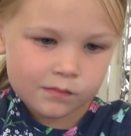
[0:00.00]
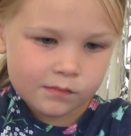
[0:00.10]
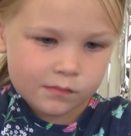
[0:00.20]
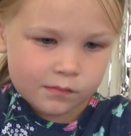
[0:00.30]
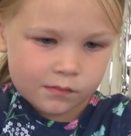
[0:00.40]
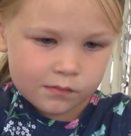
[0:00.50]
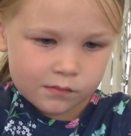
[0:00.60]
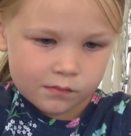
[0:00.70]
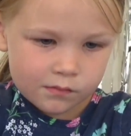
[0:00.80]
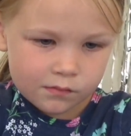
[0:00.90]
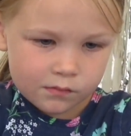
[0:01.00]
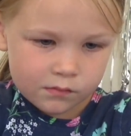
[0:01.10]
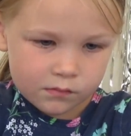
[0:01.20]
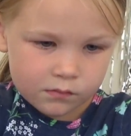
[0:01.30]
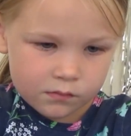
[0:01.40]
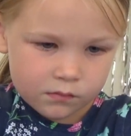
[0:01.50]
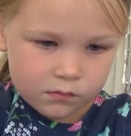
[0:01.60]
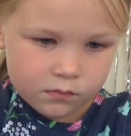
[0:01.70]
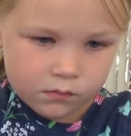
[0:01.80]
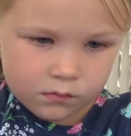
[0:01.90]

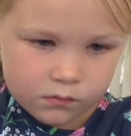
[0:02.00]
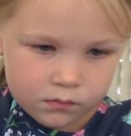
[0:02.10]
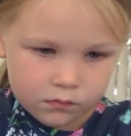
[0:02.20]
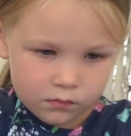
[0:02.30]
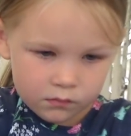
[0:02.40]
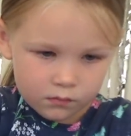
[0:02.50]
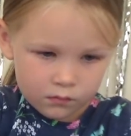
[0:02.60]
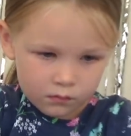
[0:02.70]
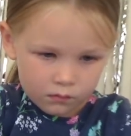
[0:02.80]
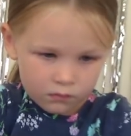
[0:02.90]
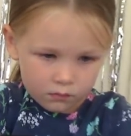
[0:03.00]
No one is speaking in this clip.